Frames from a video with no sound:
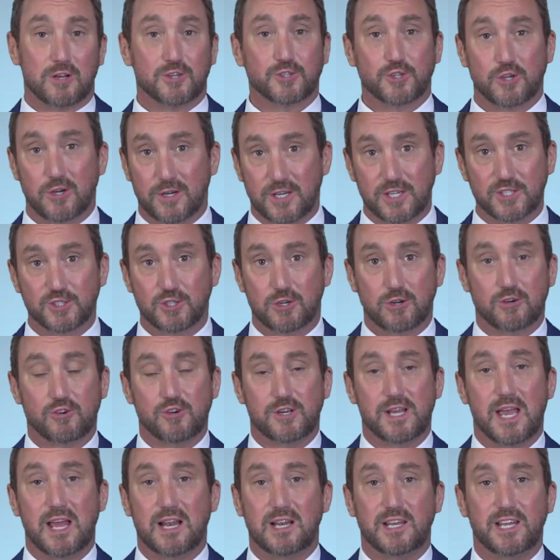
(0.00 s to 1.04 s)
attorneys are
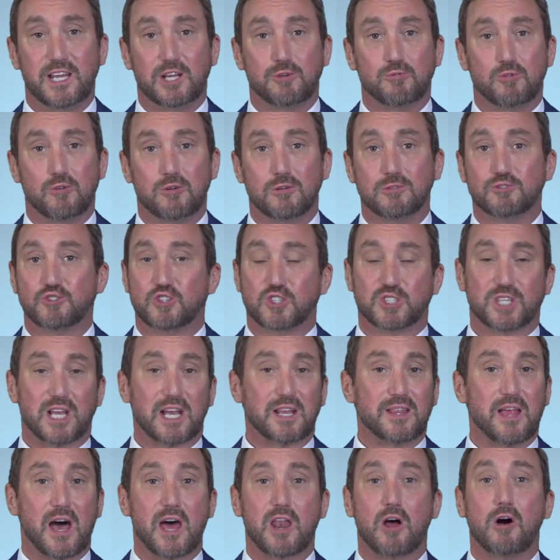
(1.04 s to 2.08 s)
created equal, just like
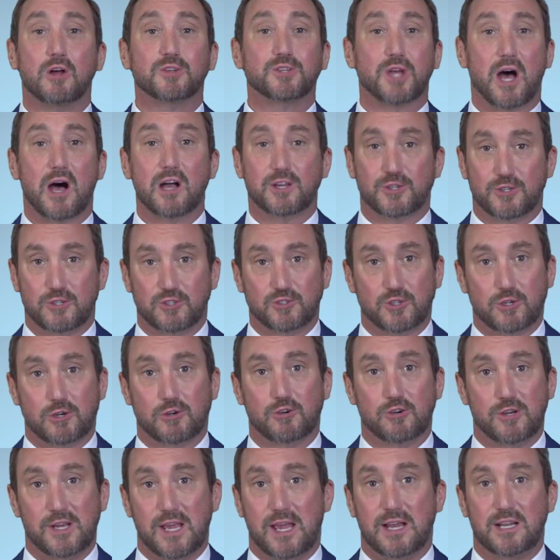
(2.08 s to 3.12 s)
not all doctors are
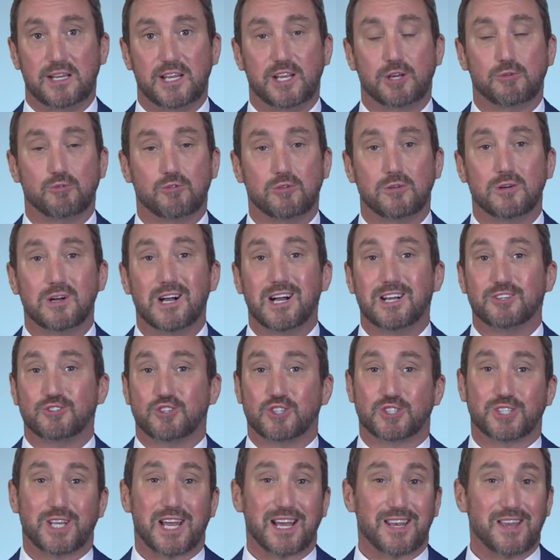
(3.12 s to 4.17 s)
created equal,
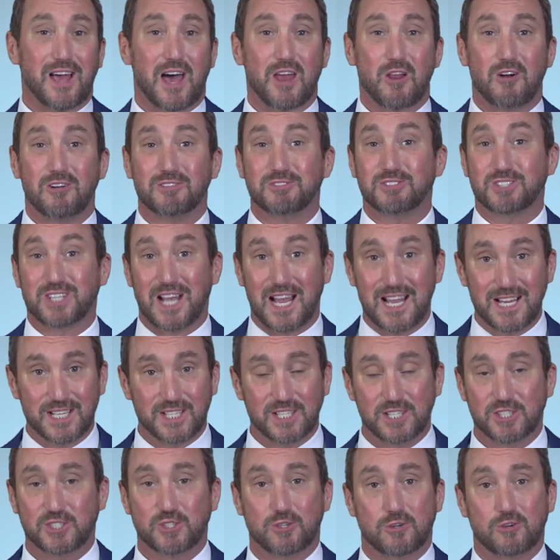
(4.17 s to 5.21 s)
just like not all
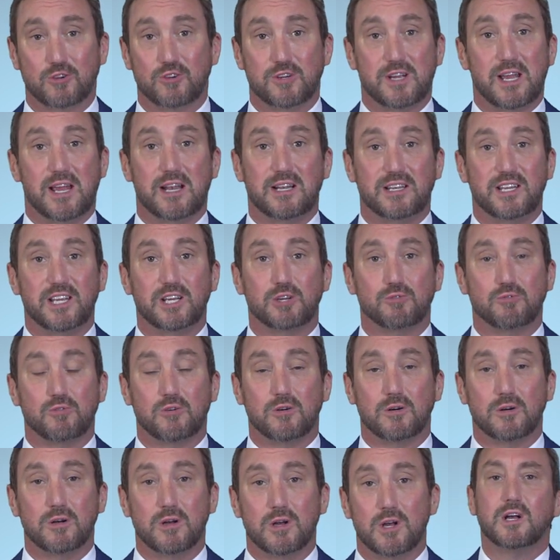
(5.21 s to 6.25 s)
scientists are created
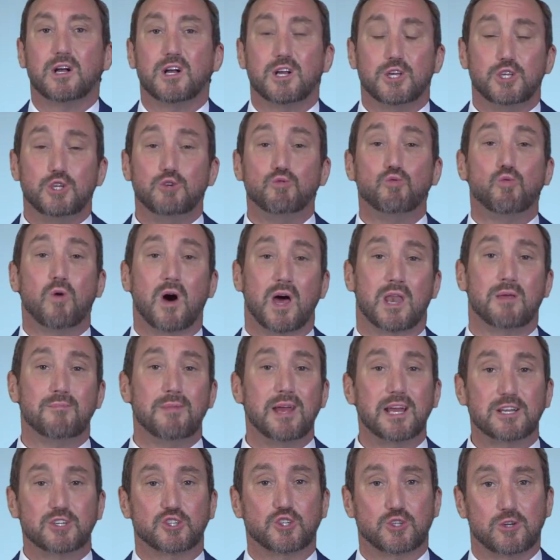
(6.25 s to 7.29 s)
equal. You want to
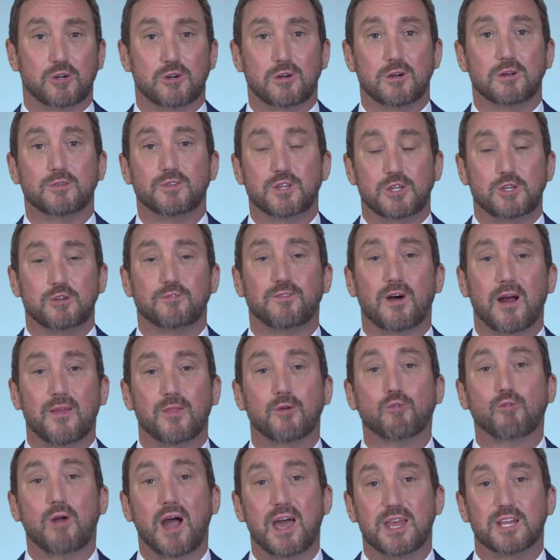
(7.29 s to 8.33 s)
make sure that you find the
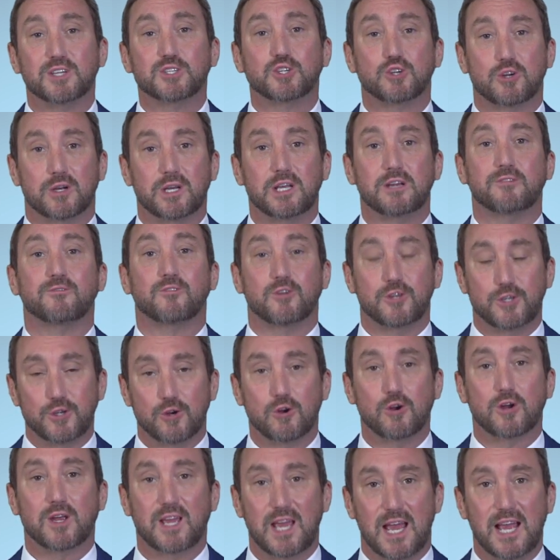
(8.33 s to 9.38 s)
right attorney for
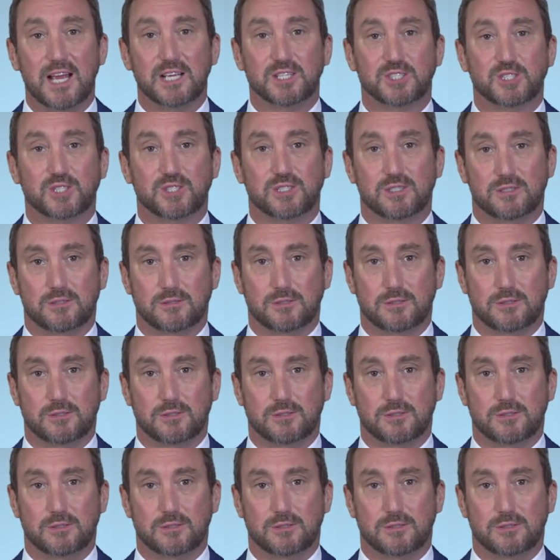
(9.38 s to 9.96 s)
your case.